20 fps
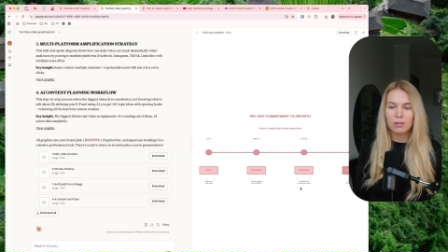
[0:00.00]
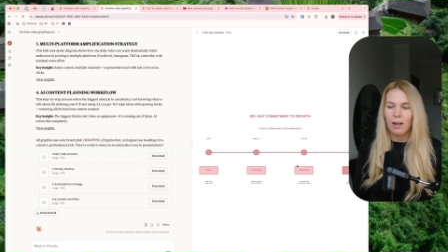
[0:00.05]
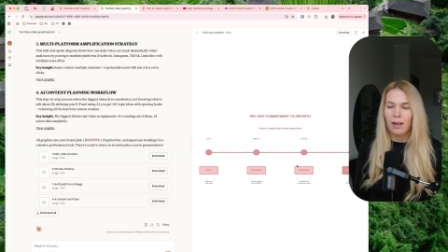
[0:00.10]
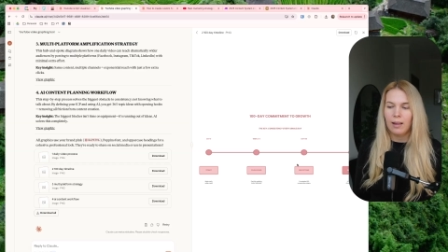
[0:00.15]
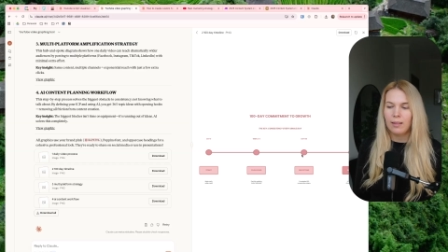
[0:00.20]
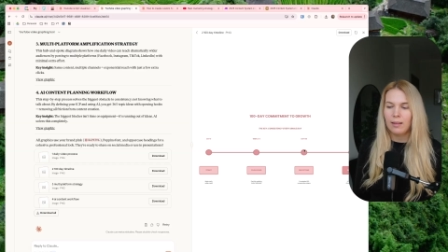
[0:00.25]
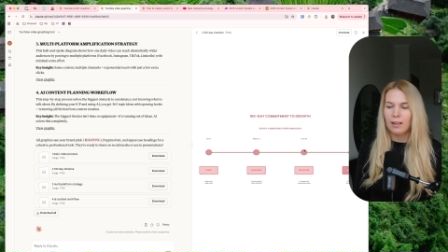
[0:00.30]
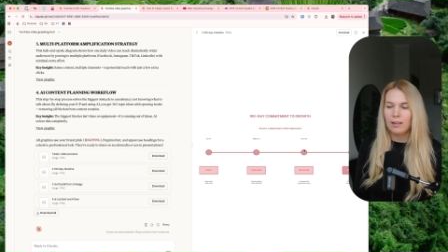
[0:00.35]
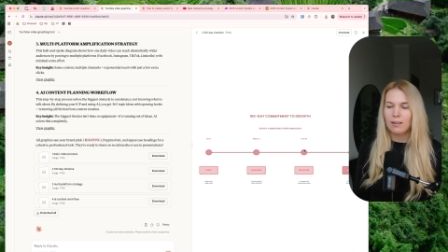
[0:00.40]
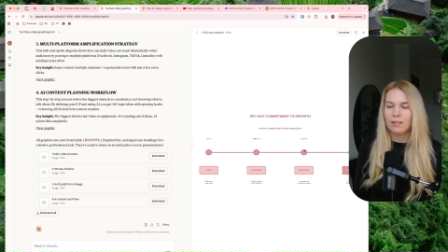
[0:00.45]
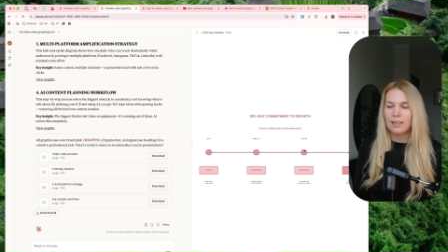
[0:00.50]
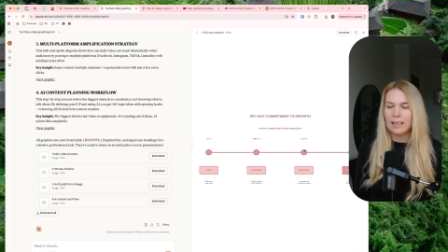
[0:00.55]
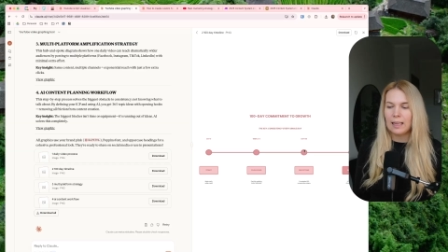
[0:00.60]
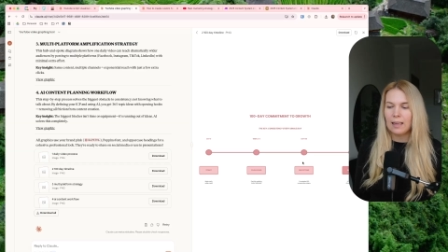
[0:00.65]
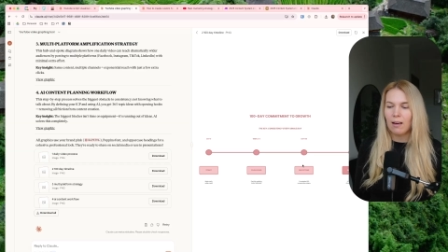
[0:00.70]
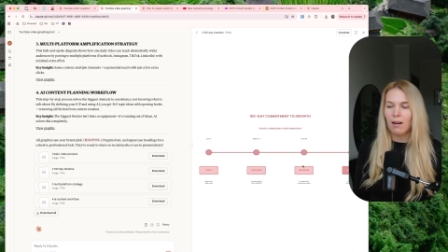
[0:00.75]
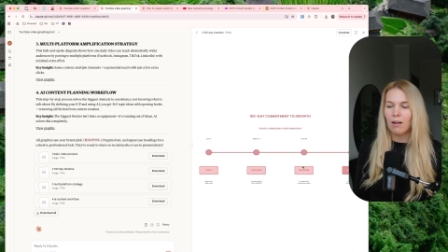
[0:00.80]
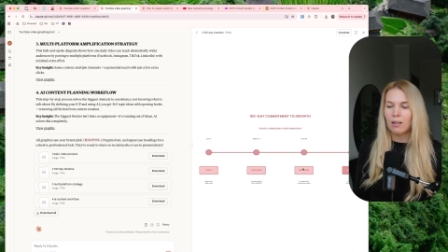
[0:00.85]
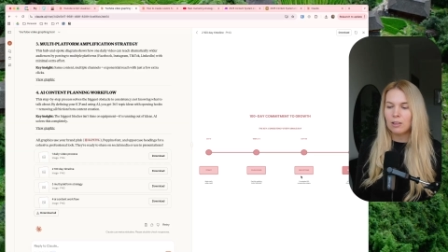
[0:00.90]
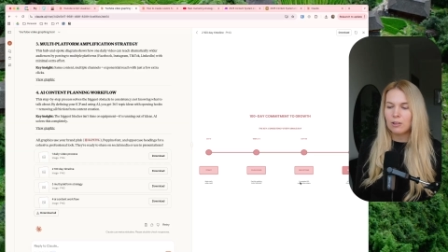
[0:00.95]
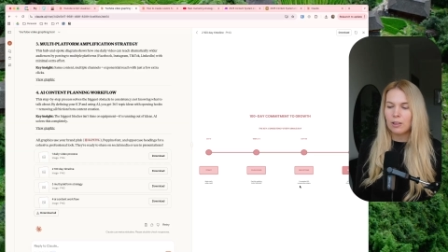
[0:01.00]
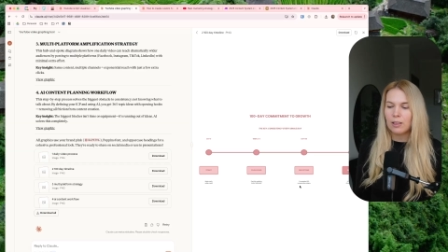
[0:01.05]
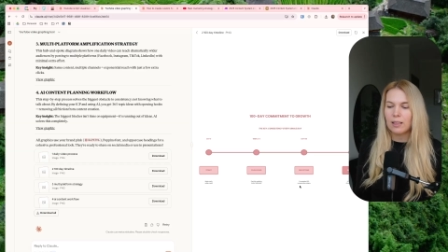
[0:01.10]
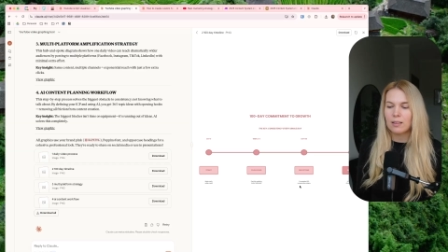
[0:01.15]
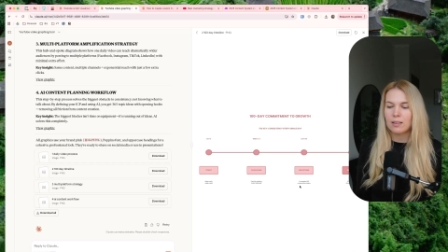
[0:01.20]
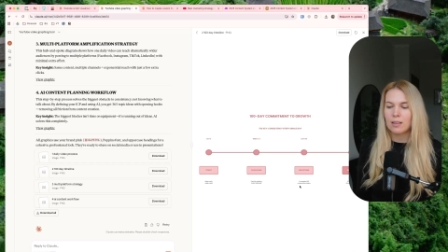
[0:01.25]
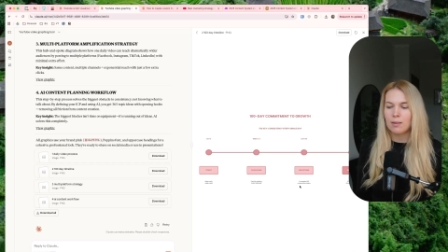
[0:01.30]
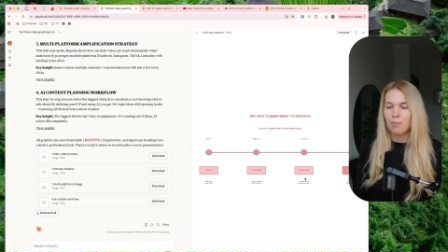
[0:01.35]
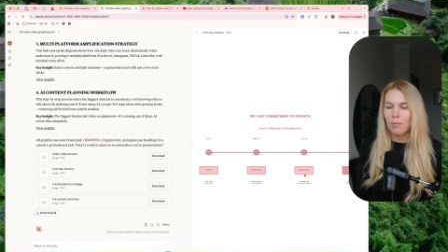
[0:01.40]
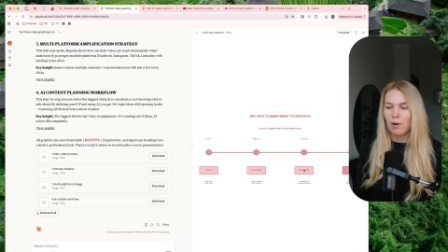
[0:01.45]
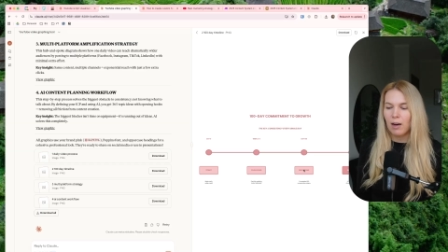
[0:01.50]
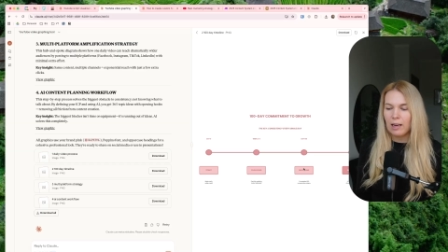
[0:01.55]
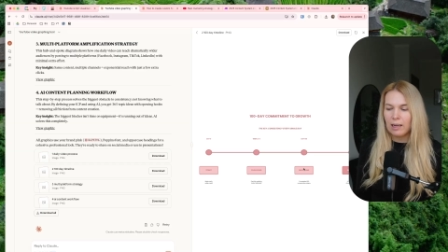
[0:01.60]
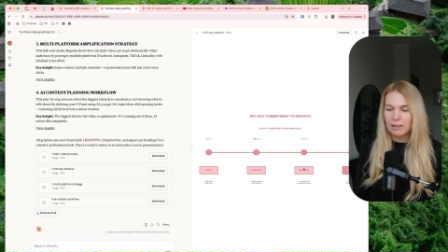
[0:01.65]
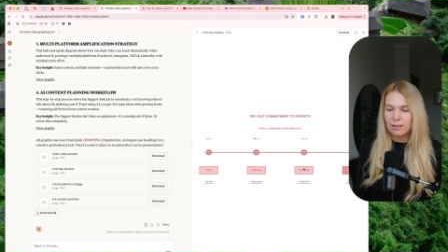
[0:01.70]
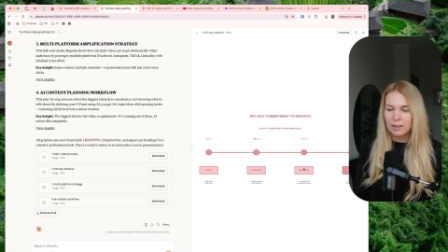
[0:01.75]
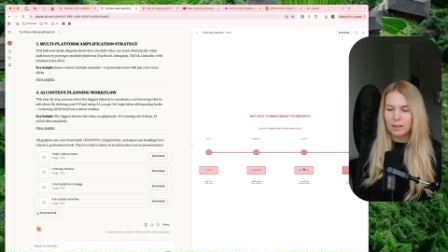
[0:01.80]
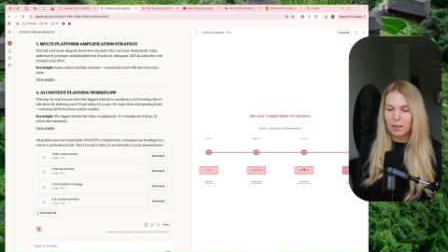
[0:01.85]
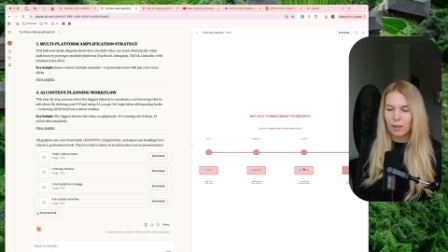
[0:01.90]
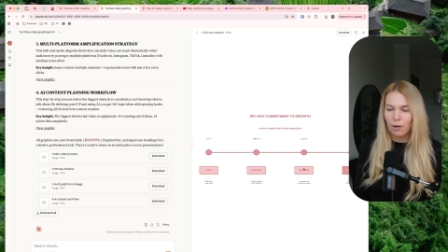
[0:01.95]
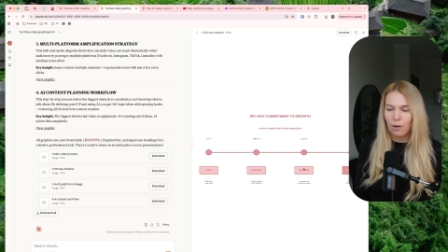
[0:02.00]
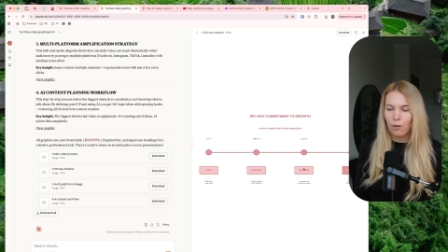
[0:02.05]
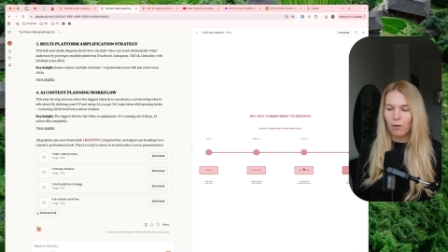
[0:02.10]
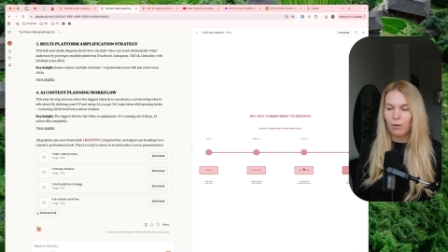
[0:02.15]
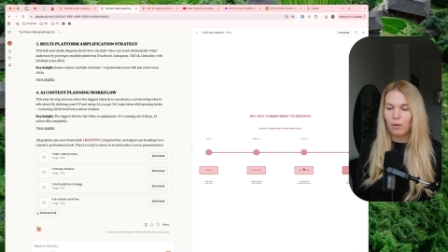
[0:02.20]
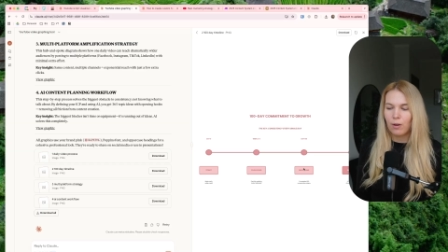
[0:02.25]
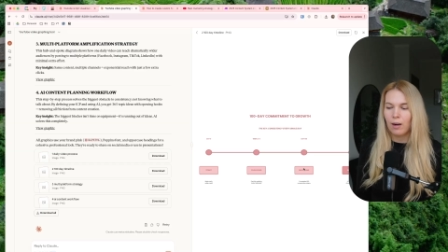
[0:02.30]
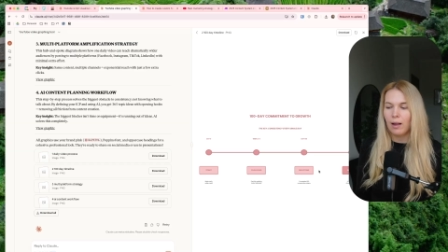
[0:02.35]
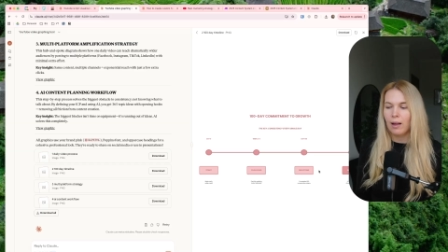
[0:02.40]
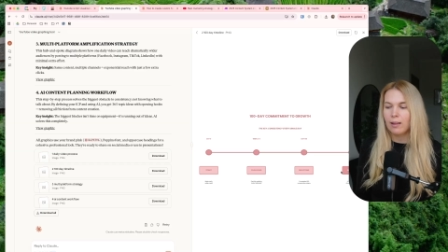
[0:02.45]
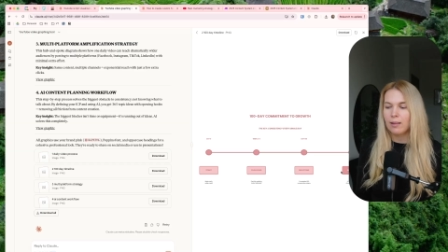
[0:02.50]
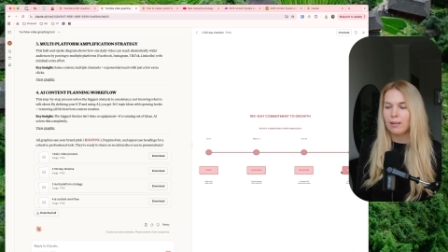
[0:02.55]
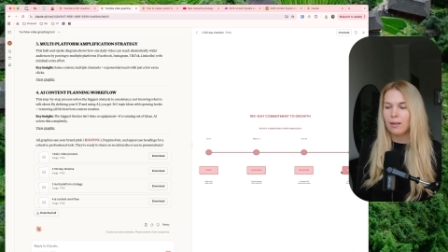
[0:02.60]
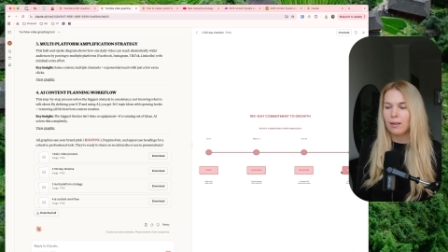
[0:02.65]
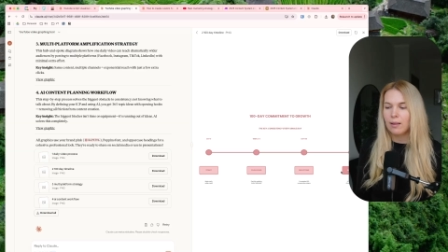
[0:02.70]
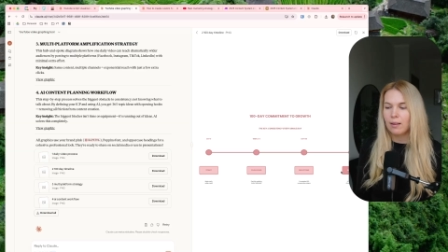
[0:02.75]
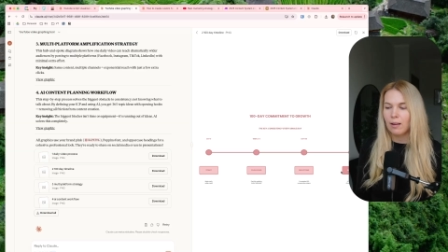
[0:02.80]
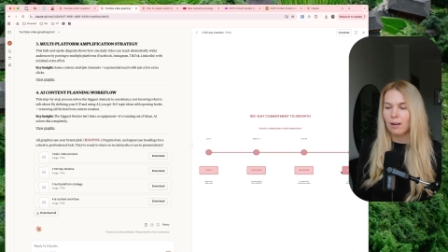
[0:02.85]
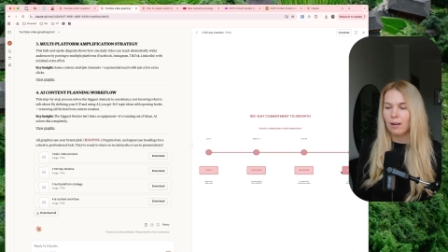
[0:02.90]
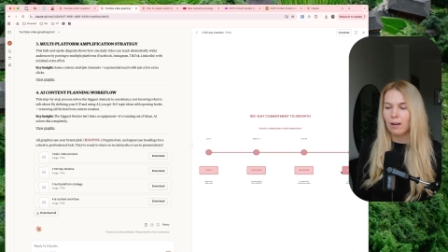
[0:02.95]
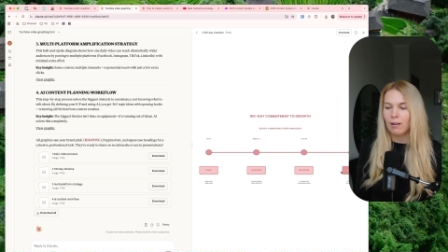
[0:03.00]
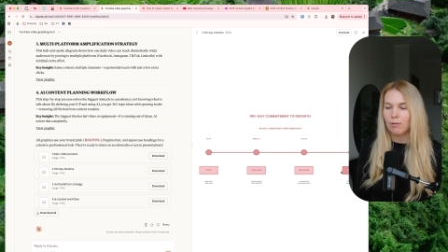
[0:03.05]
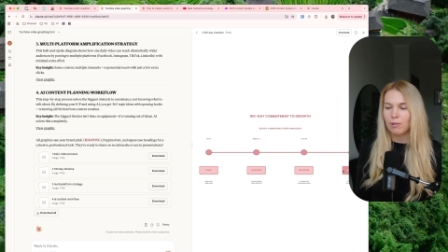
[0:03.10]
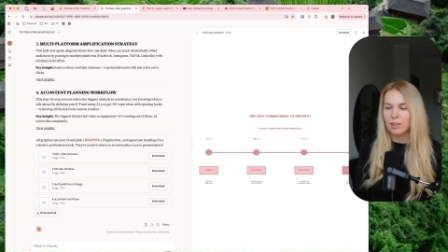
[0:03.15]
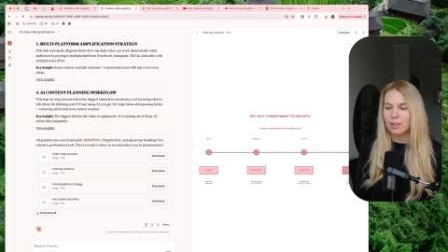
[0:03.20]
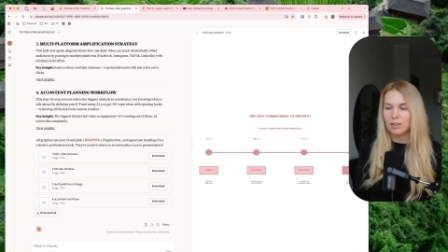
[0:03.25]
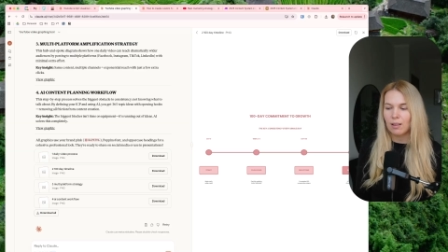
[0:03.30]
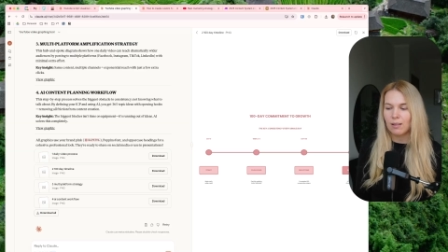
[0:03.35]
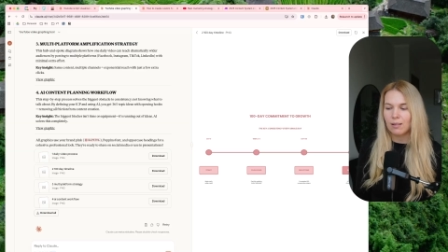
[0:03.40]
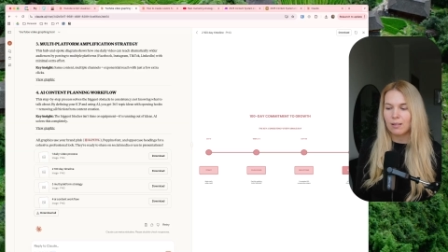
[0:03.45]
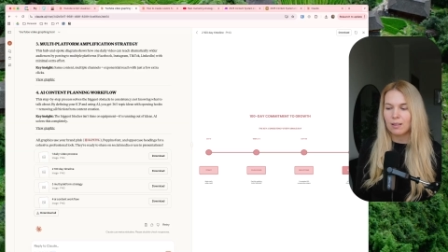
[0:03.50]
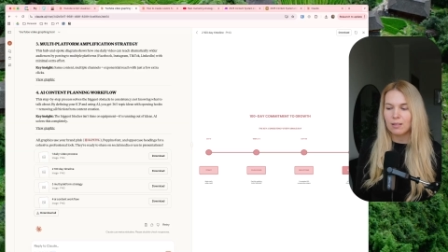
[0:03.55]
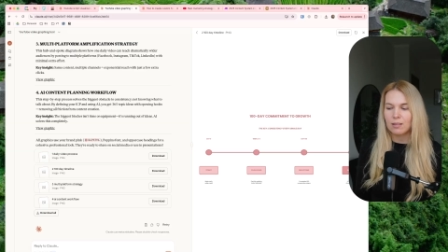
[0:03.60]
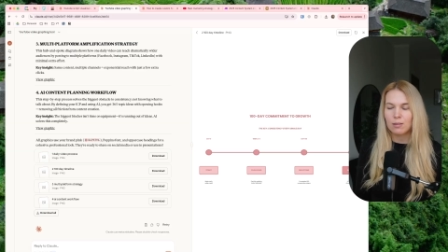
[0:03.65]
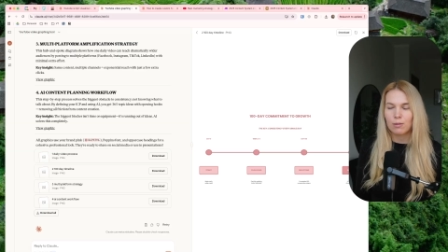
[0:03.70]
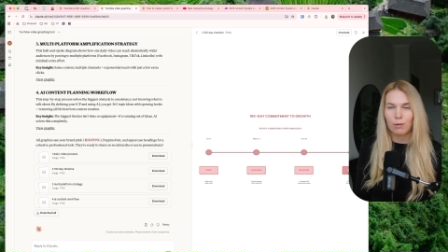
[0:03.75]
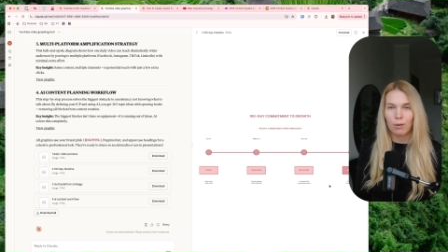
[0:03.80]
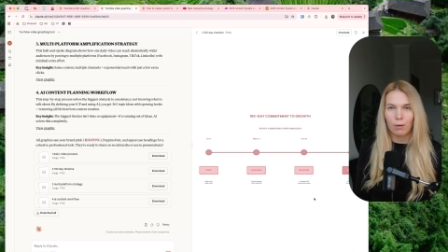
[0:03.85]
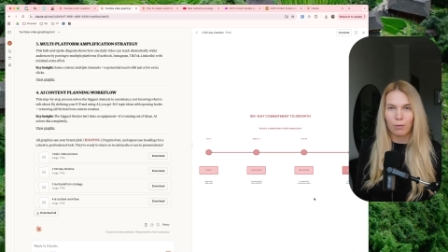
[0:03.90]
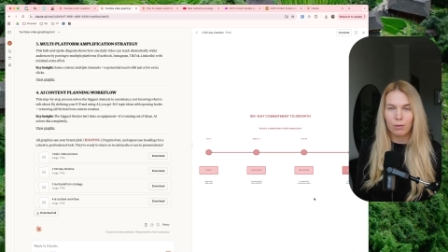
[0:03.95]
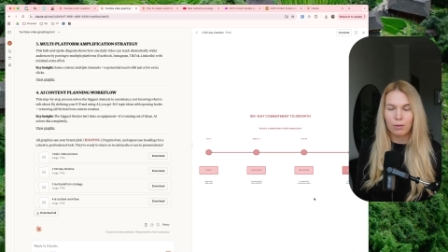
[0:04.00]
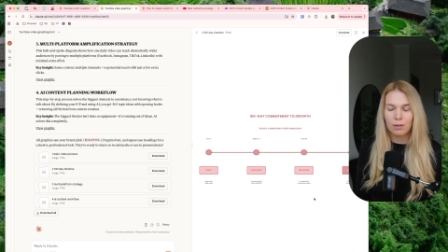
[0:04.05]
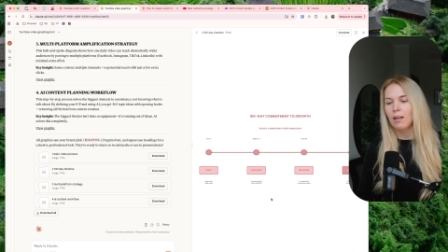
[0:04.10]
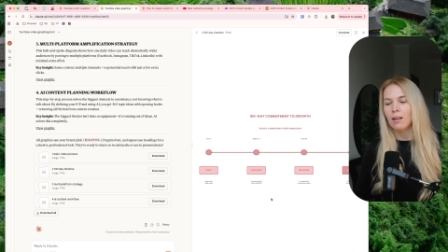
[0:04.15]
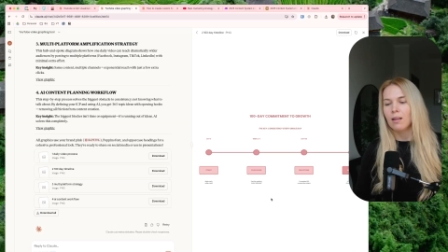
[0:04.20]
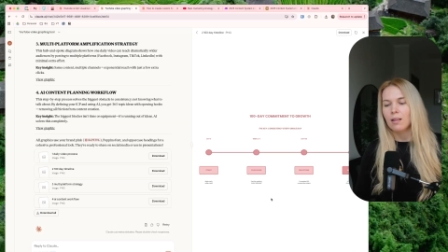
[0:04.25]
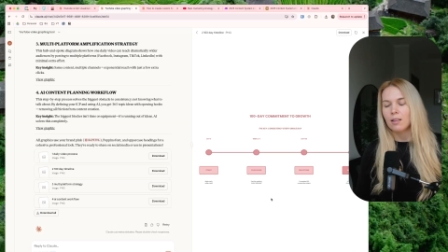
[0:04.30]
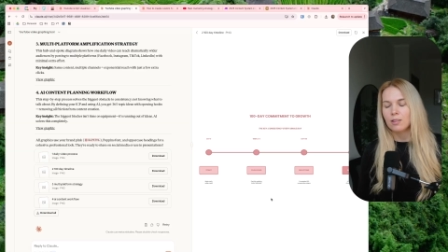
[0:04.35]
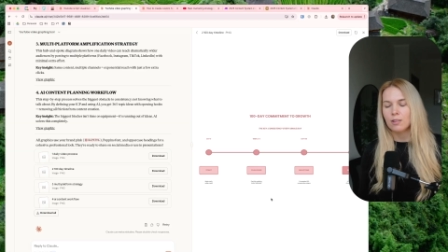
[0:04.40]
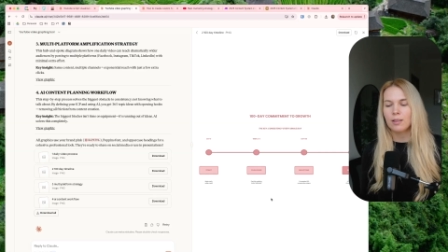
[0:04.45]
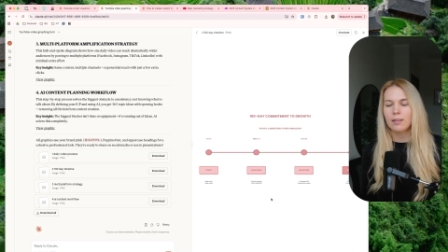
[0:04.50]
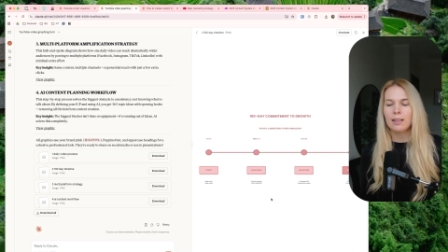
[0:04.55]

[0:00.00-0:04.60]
And then day 100 is the milestone, and the result is growth. So I